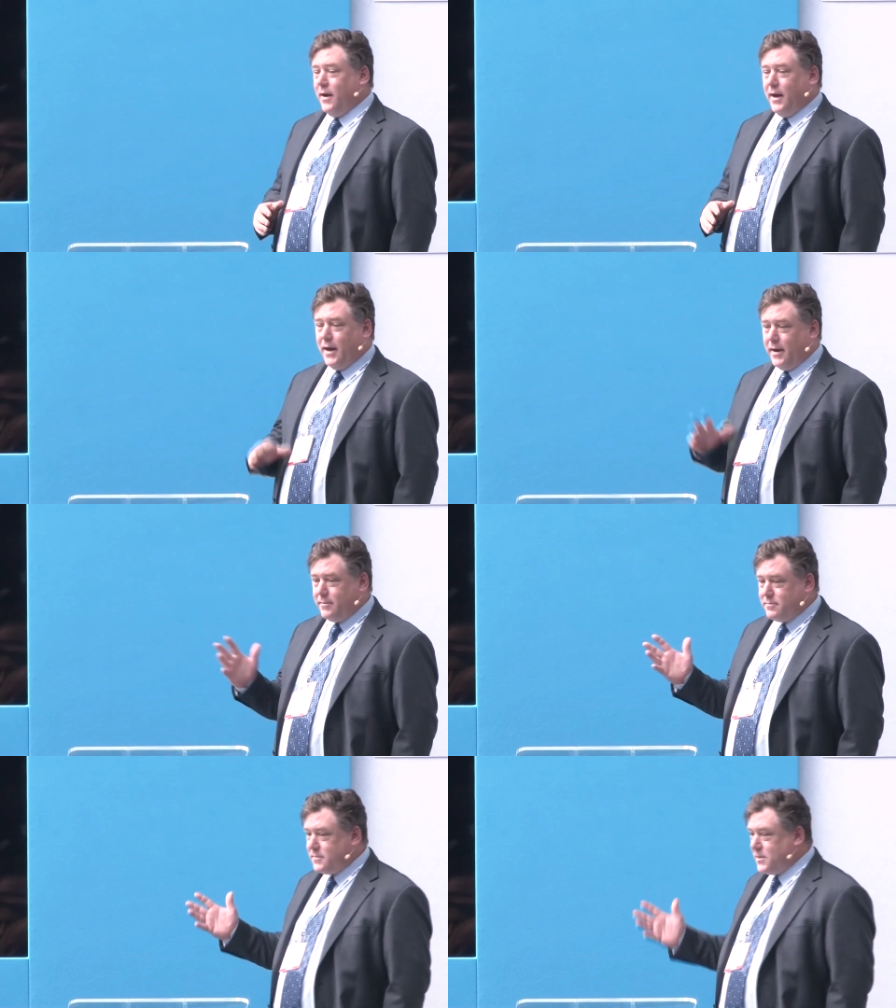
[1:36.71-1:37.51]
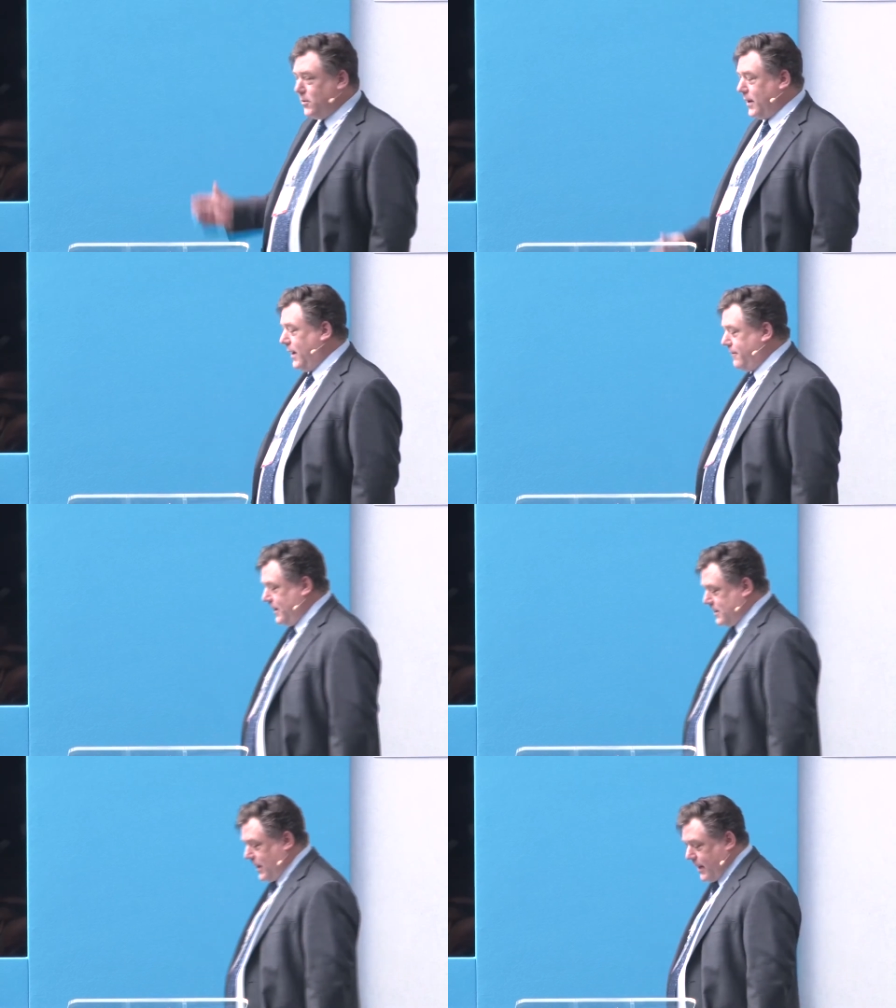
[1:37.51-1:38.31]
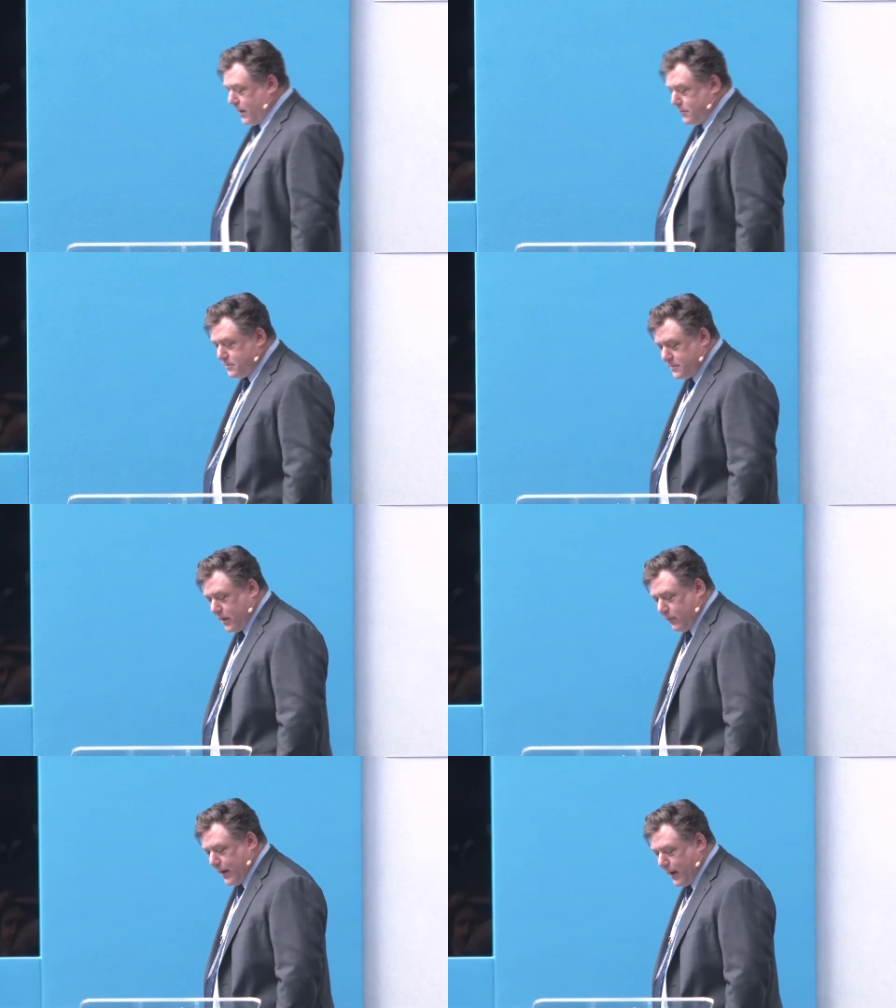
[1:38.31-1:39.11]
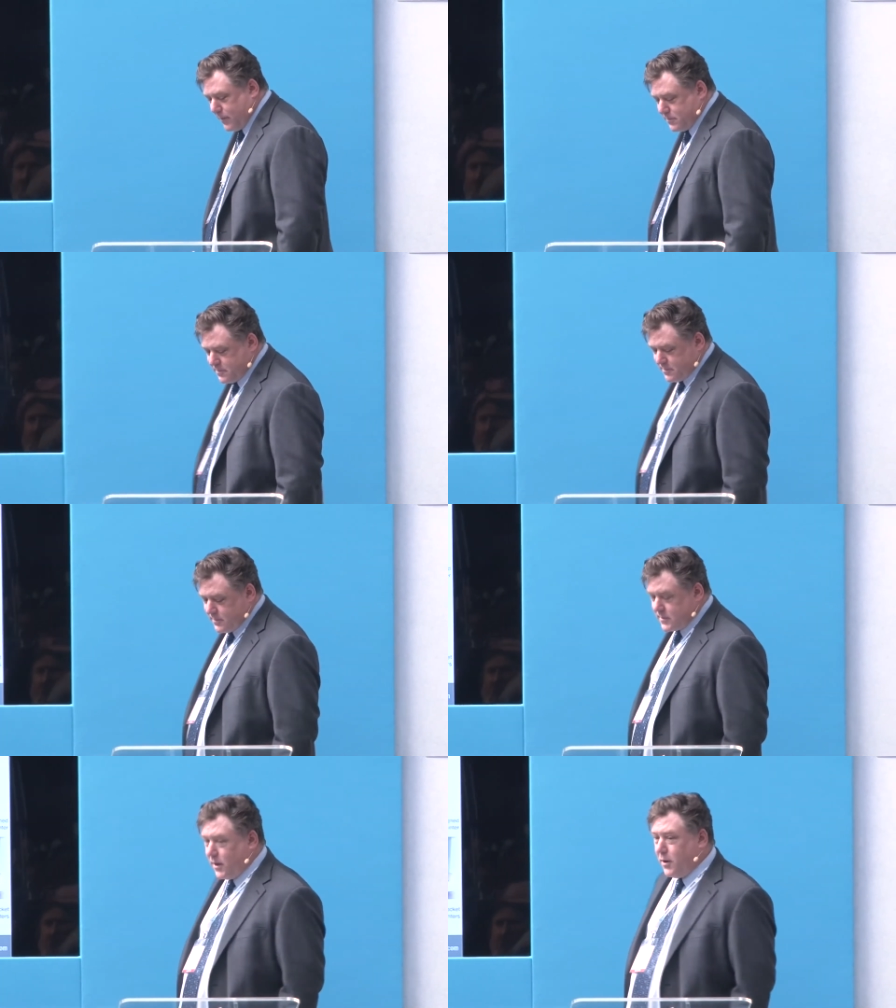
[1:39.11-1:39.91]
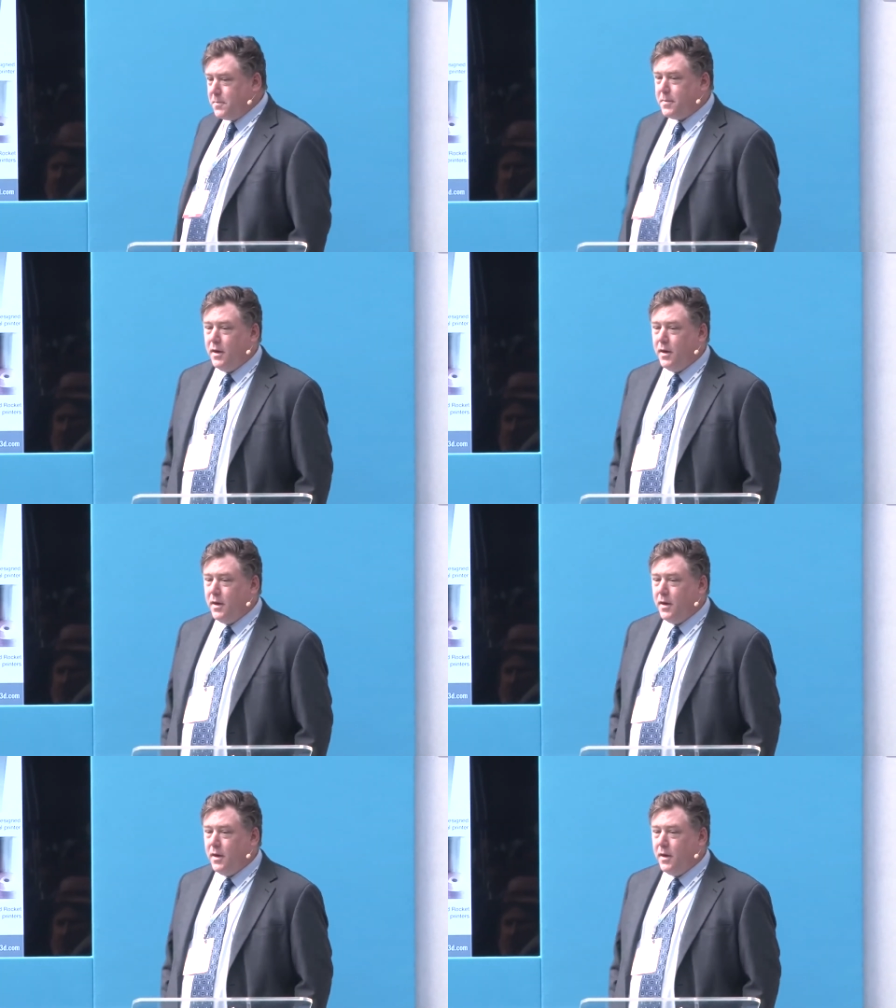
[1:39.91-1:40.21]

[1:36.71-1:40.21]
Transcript: And two and a half years later, here we are. So,